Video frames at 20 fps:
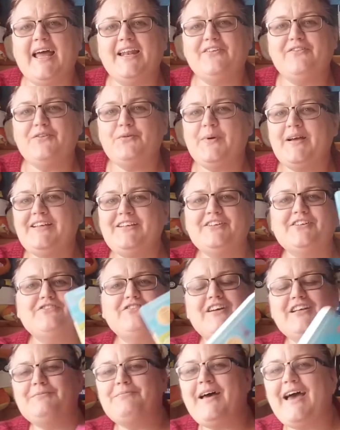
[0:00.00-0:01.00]
And the way she
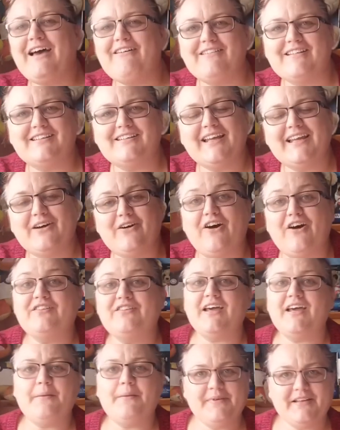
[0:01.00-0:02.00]
describes Paris, now
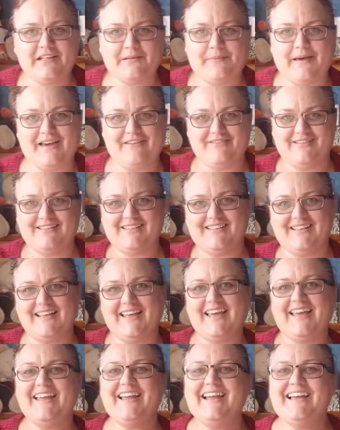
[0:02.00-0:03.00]
obviously up into Paris,
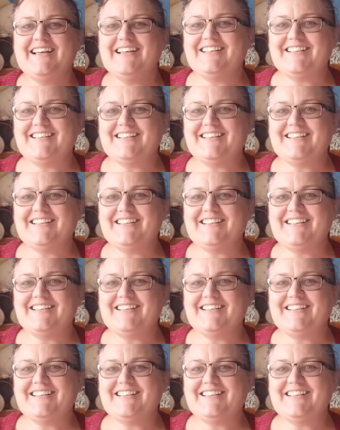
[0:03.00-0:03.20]
okay?